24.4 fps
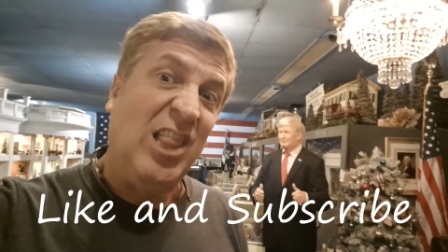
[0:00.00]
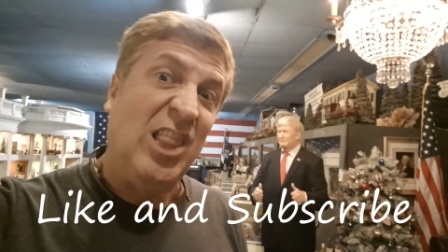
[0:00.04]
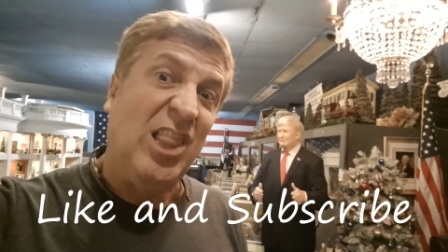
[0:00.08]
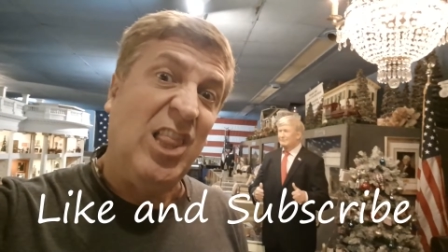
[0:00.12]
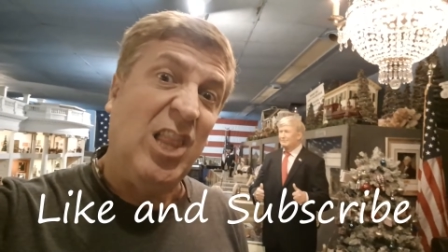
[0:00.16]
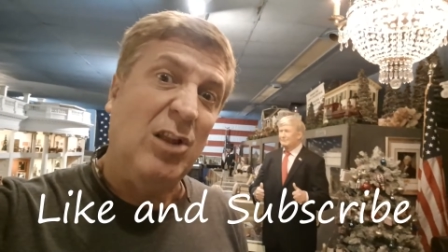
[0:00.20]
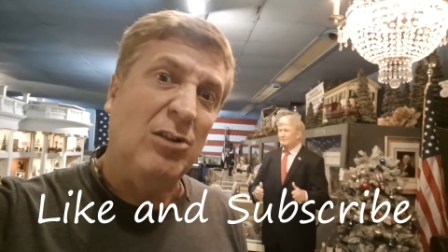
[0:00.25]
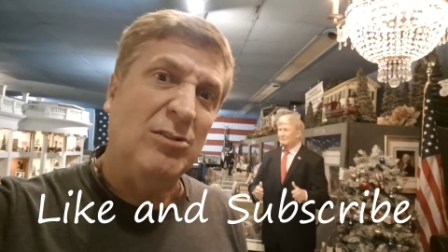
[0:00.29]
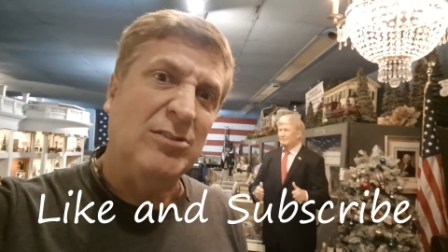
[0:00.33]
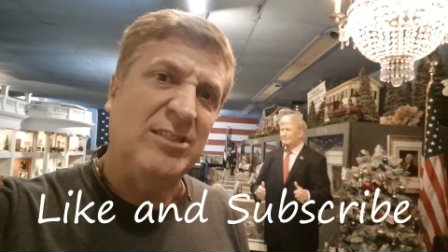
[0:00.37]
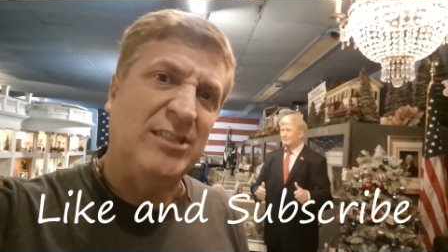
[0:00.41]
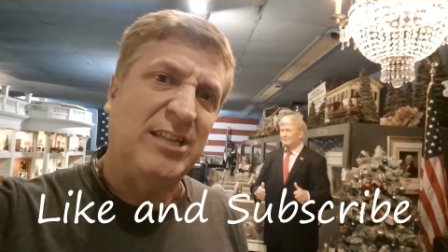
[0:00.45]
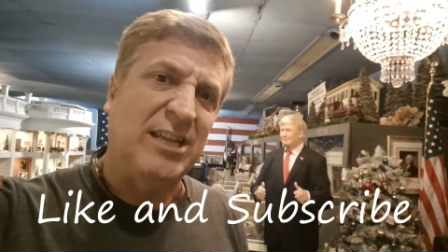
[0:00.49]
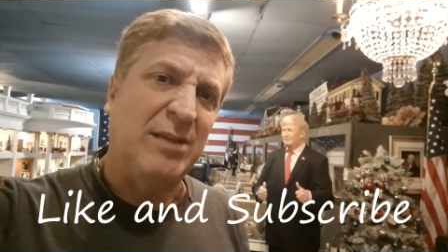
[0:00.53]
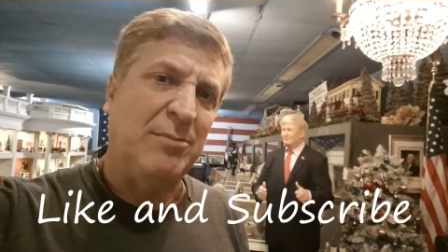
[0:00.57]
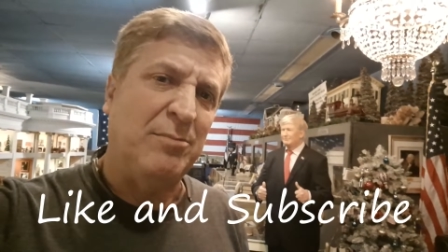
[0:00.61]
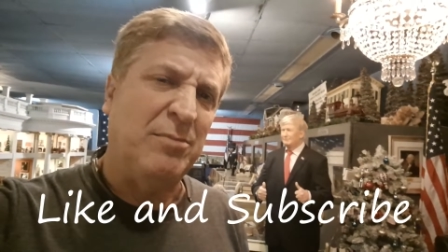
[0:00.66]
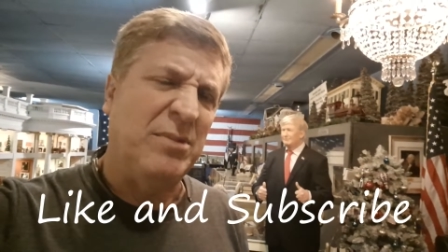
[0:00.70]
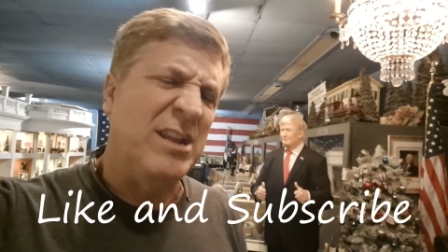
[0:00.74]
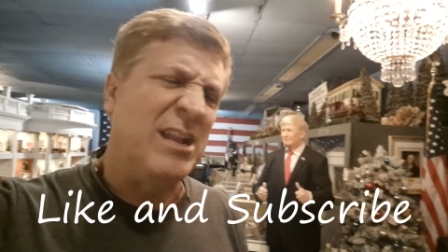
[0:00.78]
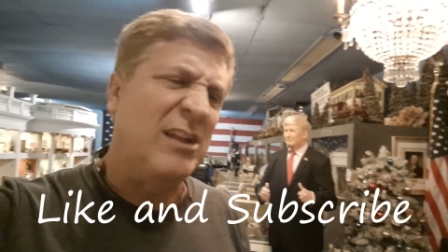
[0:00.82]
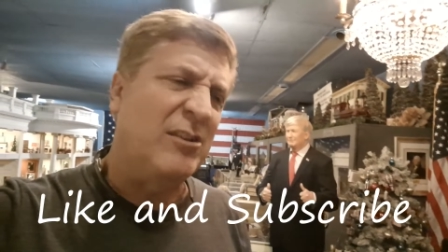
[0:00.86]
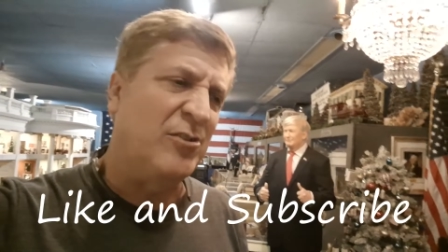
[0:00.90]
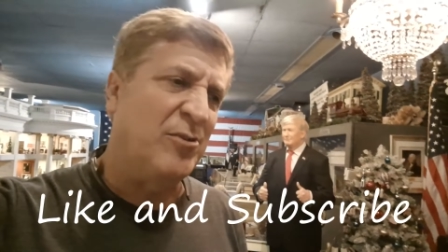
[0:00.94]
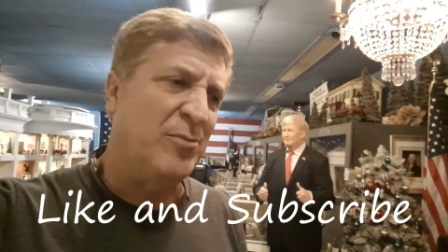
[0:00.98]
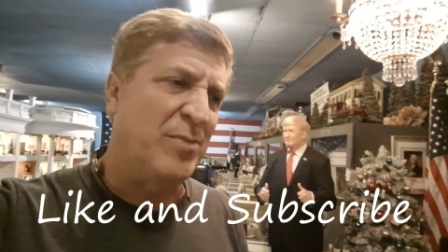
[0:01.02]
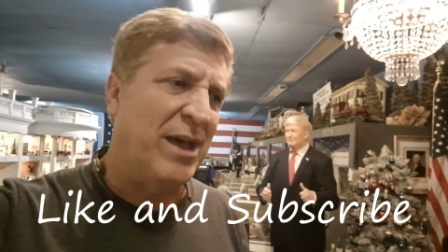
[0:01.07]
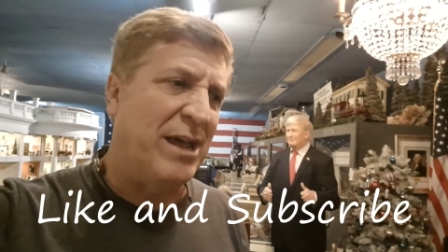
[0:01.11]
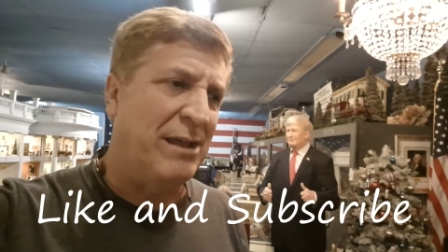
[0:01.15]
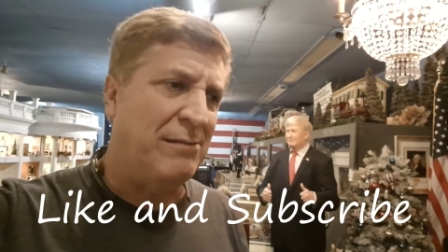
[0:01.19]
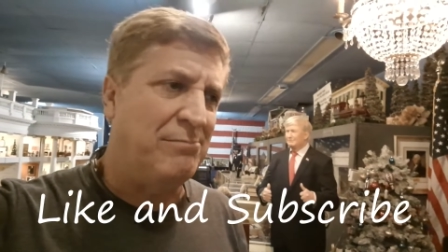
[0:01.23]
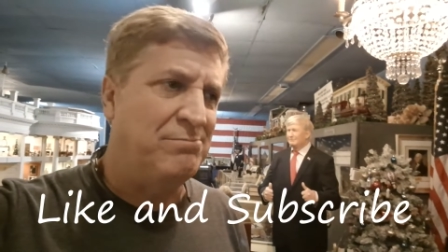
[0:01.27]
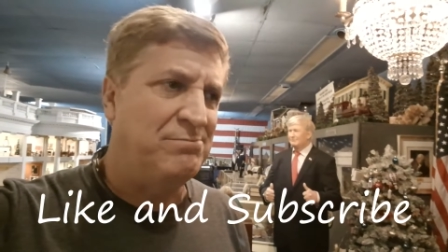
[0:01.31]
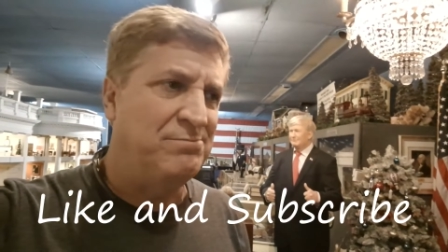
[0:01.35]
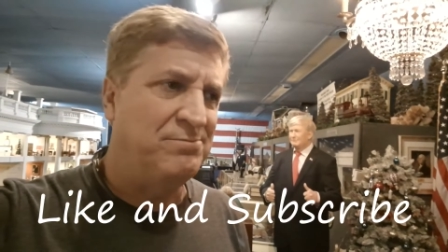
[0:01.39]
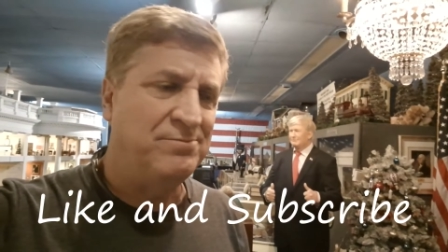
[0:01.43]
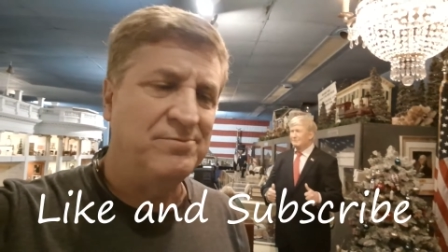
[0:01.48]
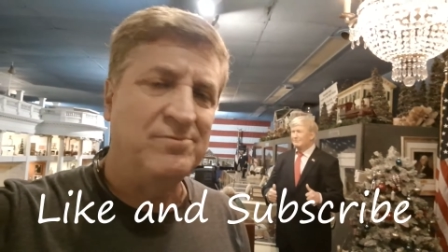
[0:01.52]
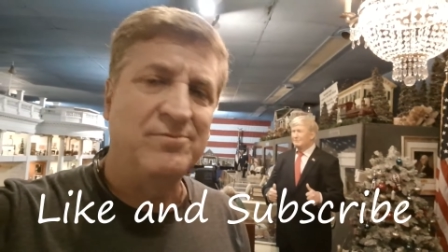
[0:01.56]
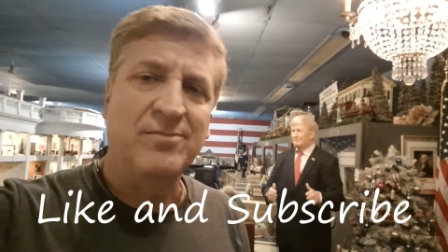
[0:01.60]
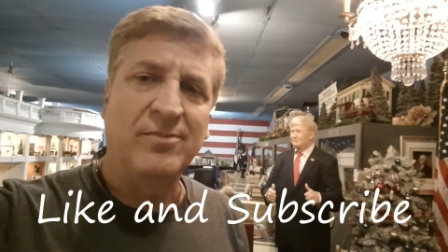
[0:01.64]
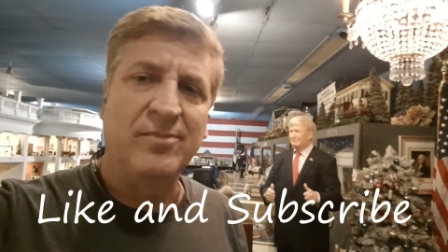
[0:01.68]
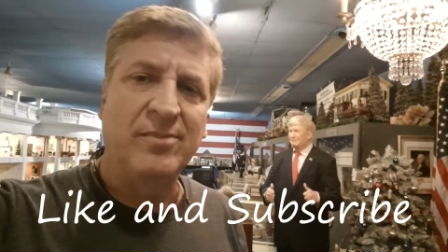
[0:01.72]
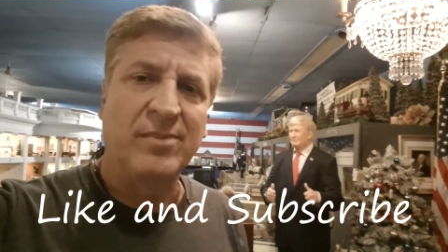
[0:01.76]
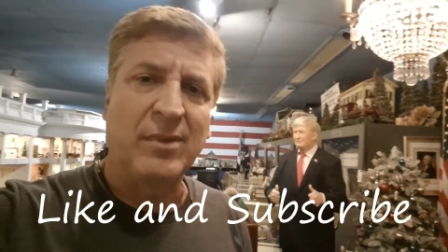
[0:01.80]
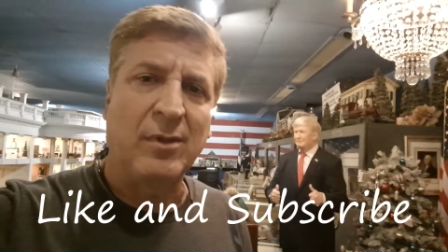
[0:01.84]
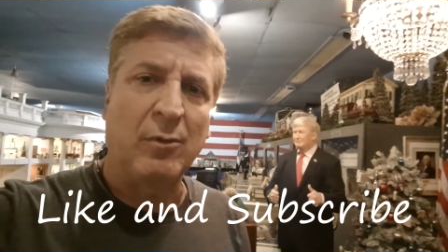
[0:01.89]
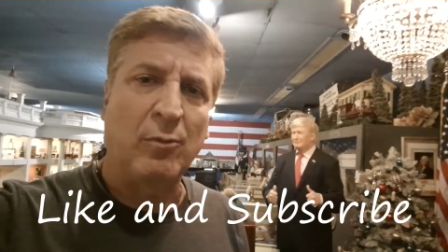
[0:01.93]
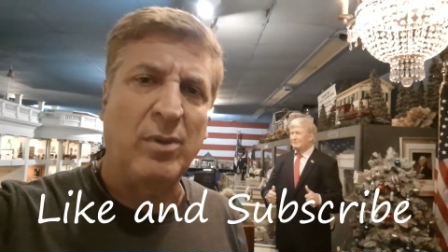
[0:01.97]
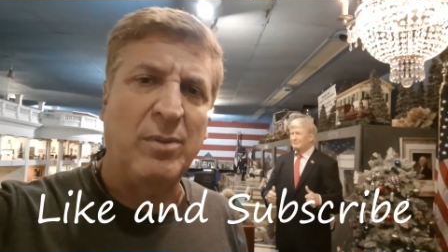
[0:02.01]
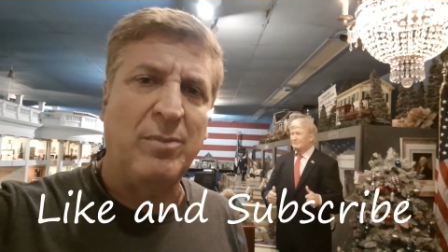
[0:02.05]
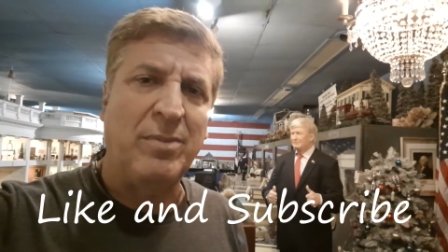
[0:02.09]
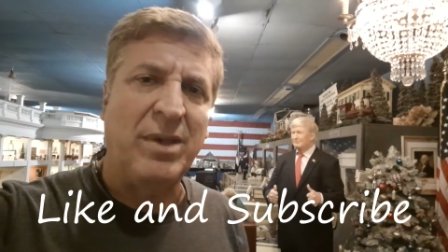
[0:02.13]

A little steep, but not too bad. We